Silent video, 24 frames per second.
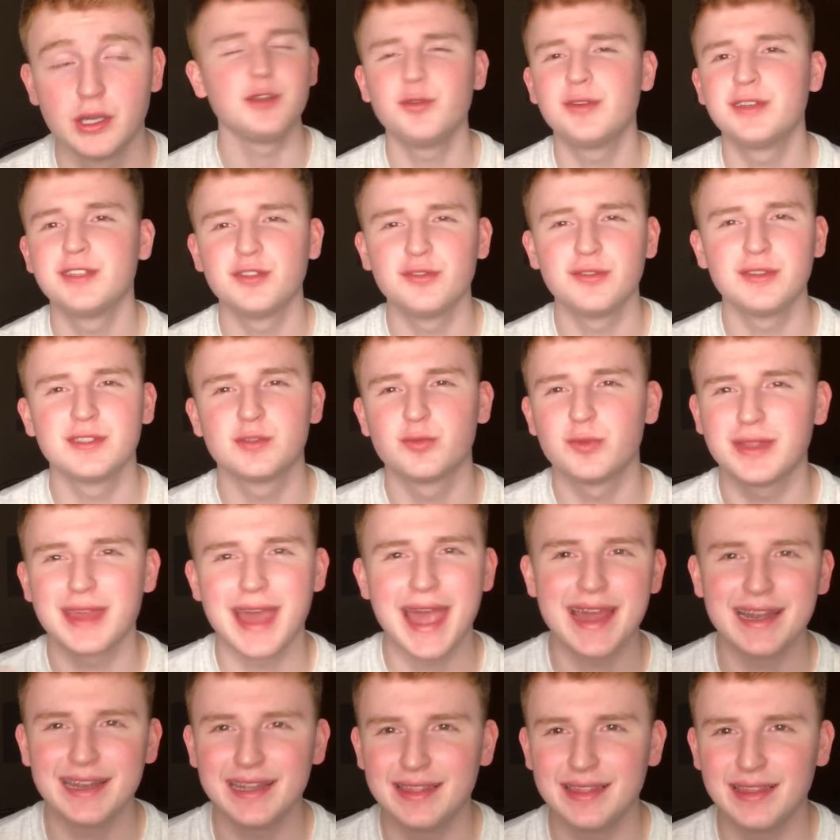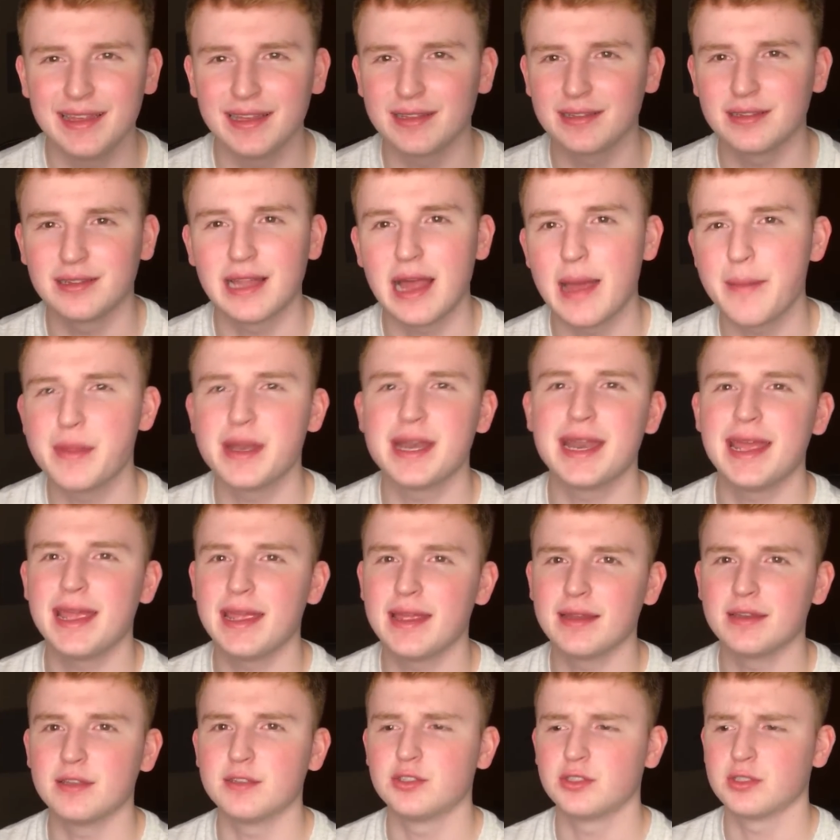And you can do this with anything.
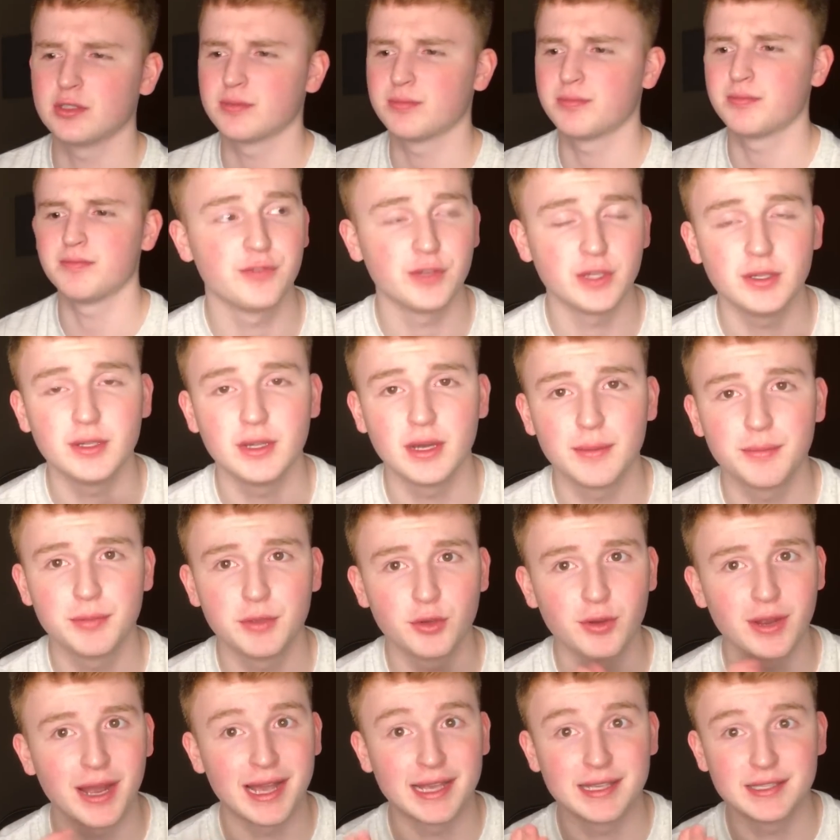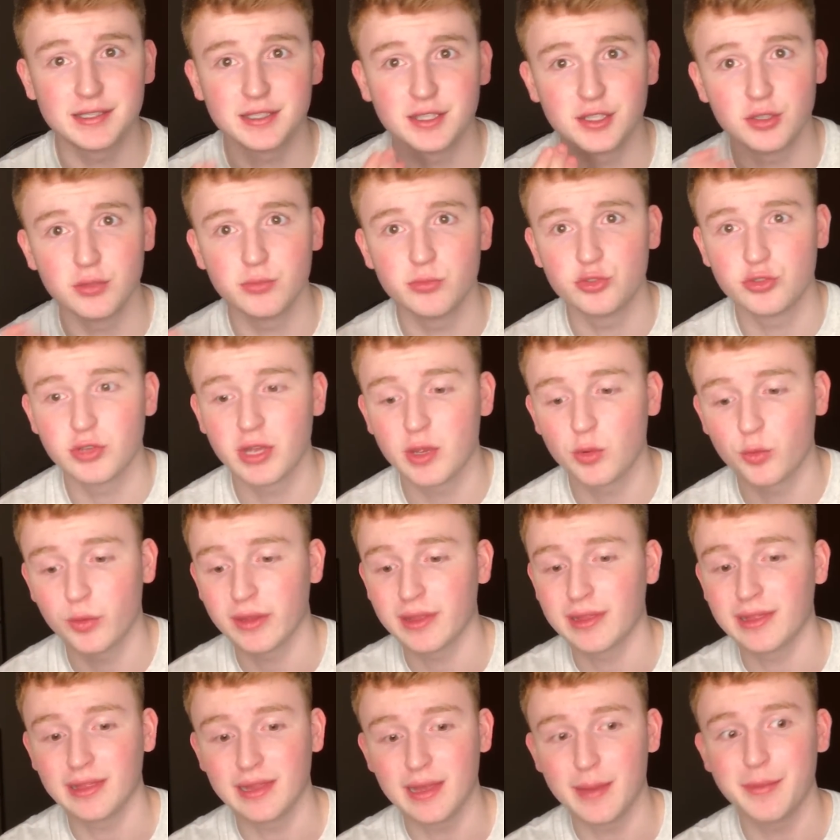Lemonade. Just fill up your ice cube tray
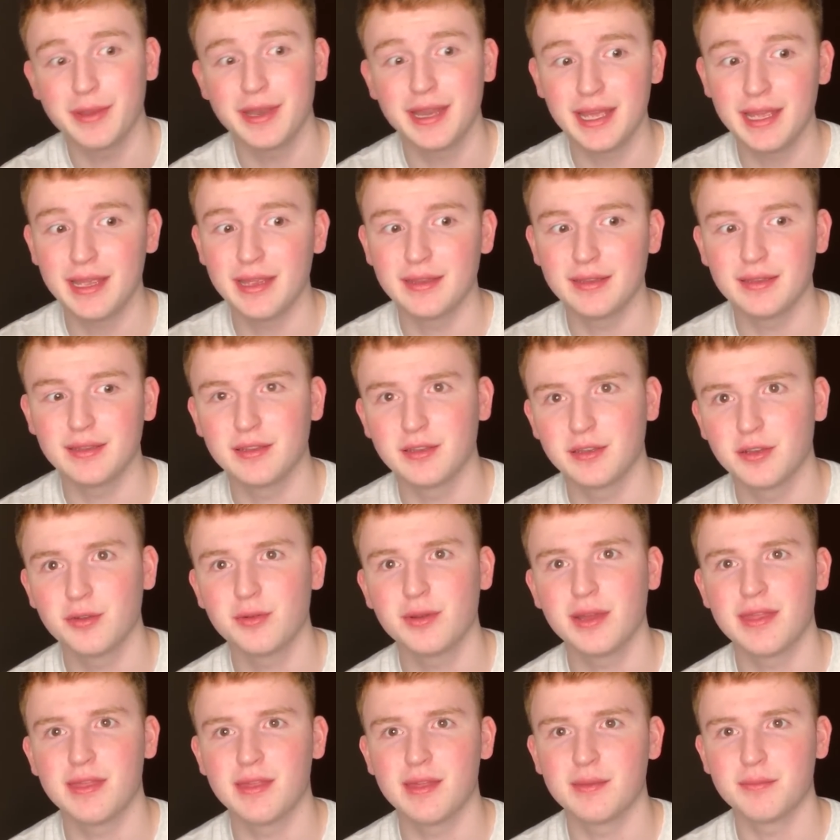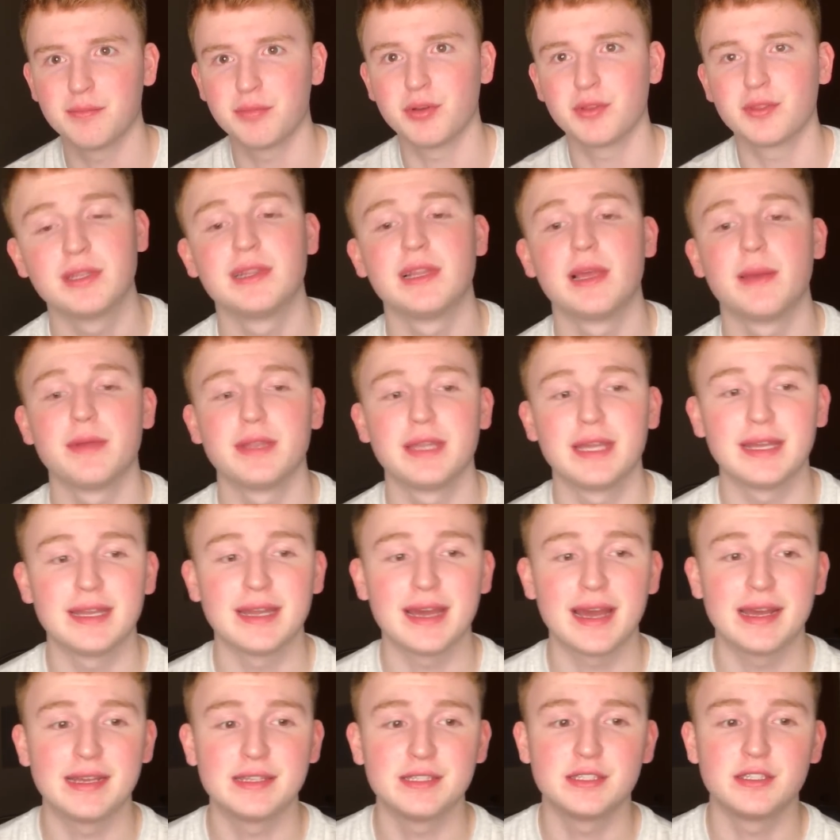with lemonade, you know, and then put the
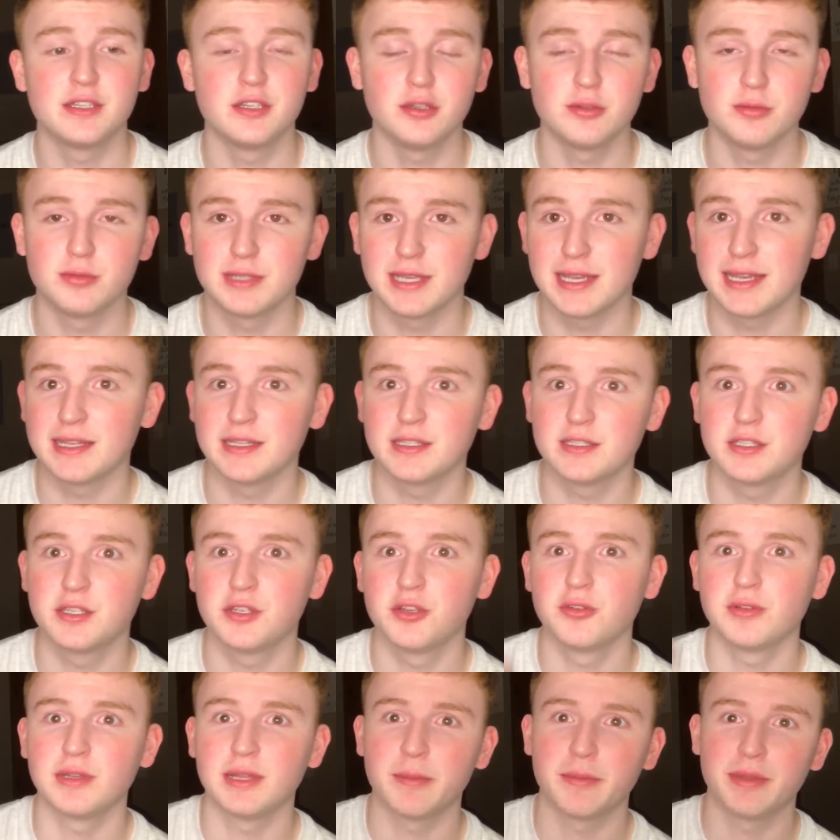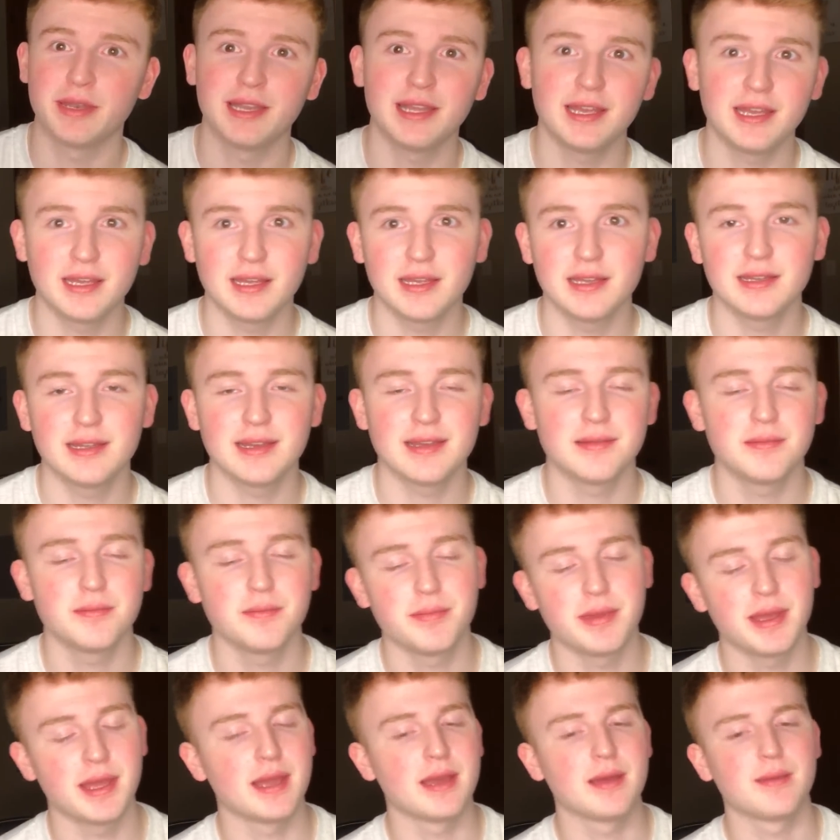lemonade ice cubes into your lemonade,
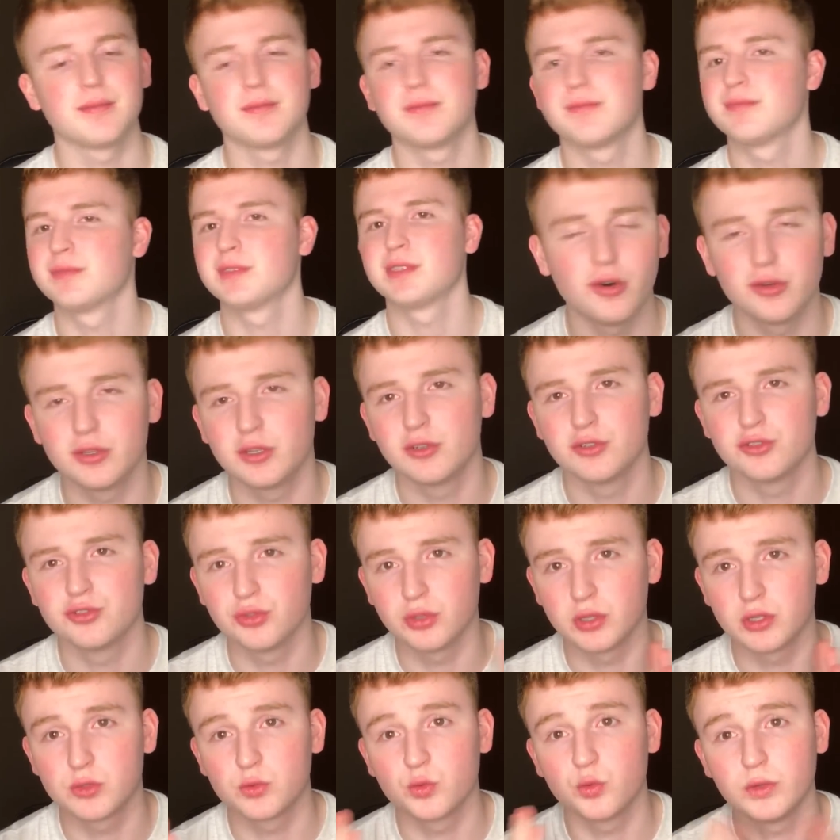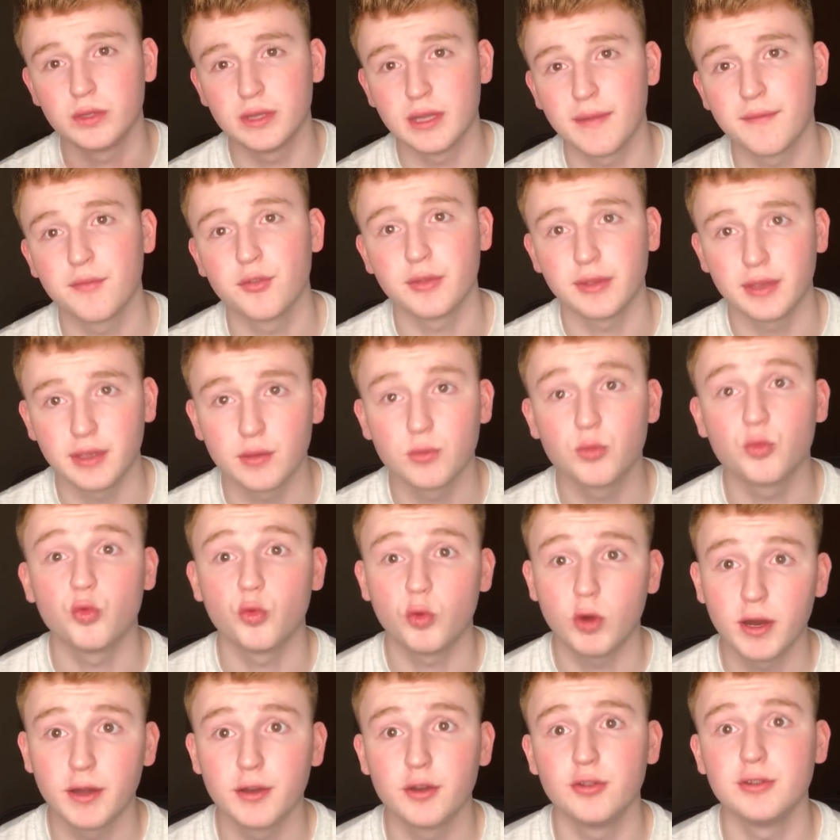and bam, all your drinks will never get
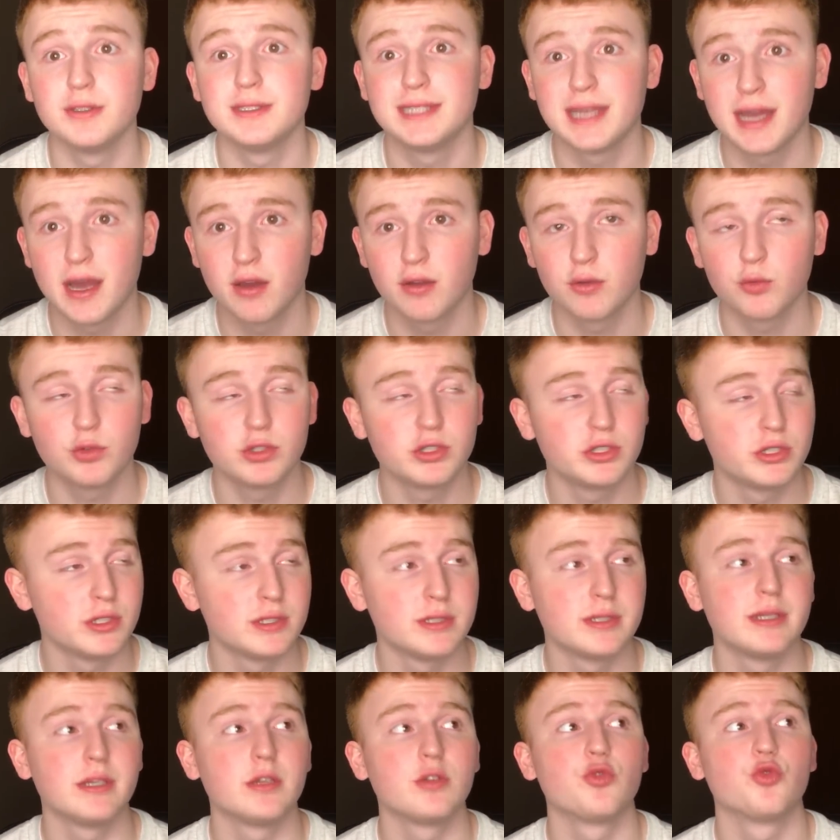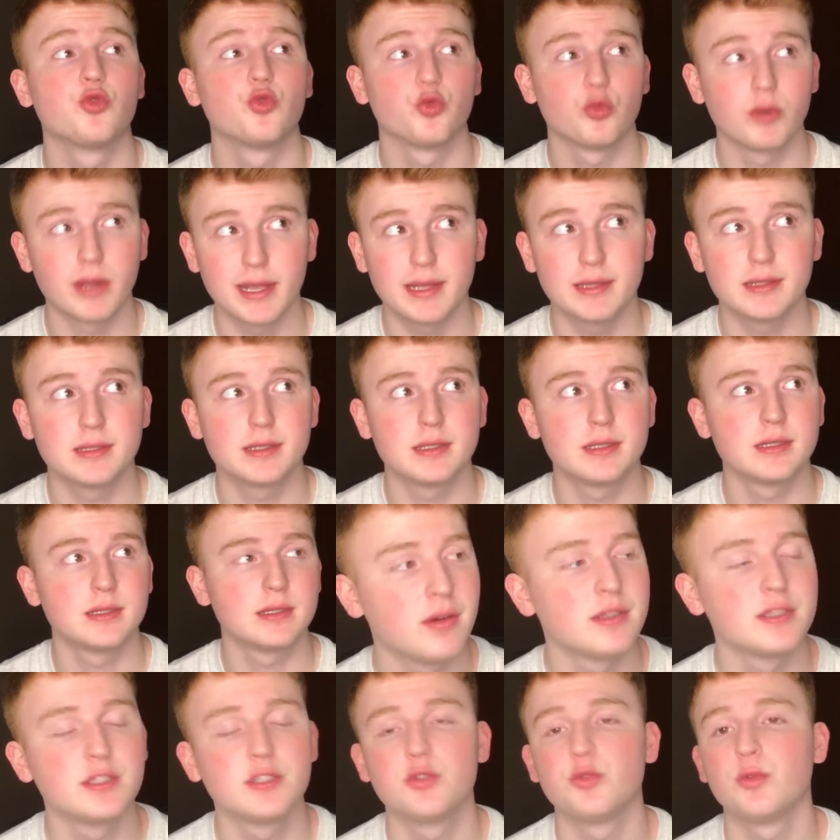watered down, which is great.
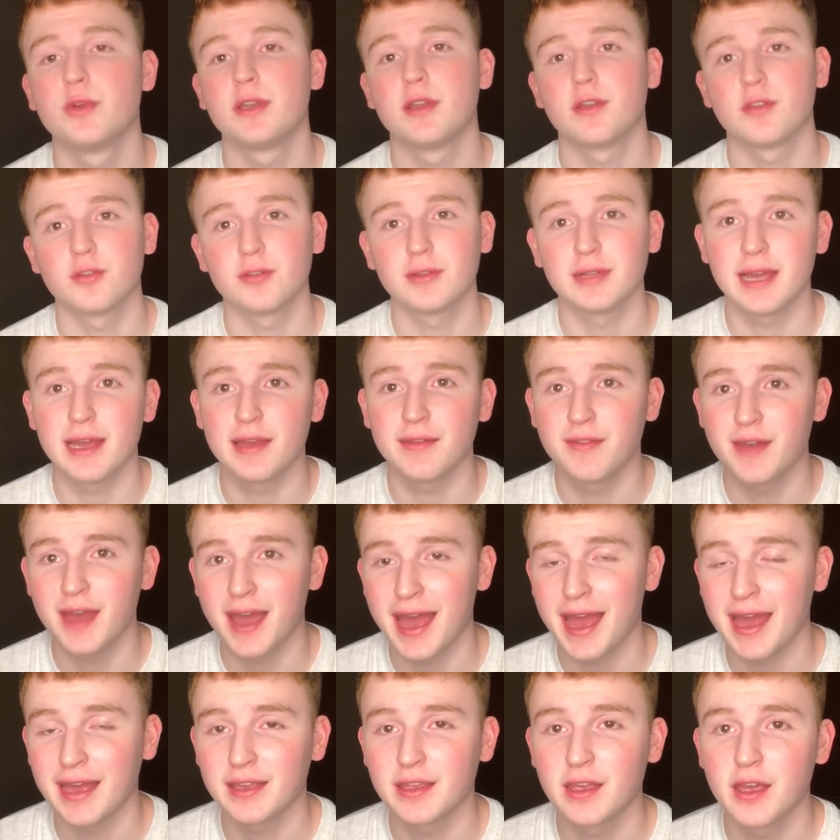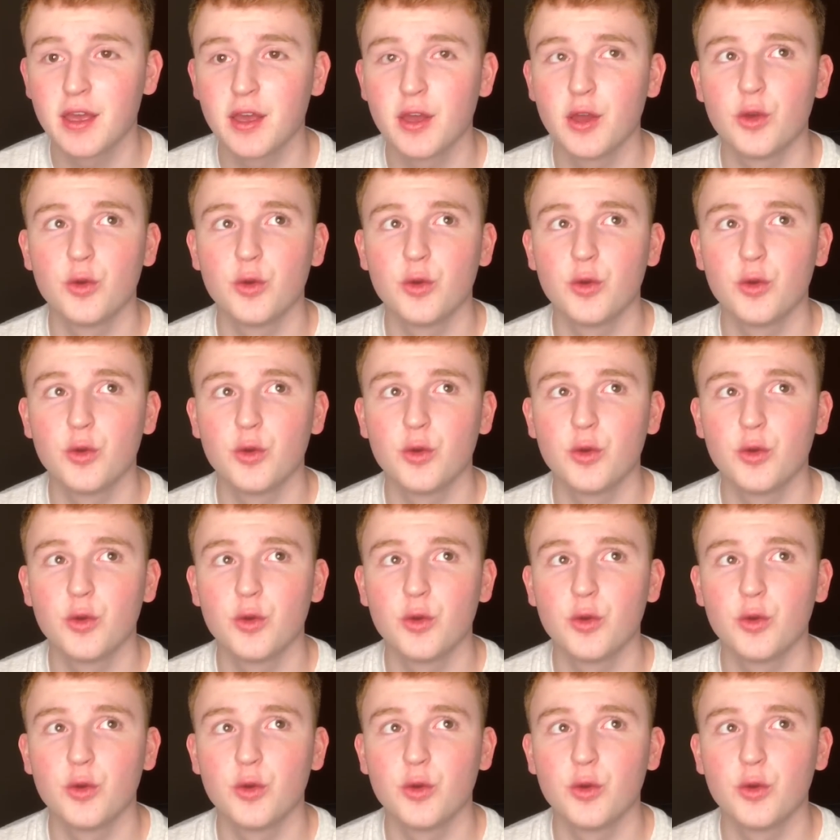On to another life hack.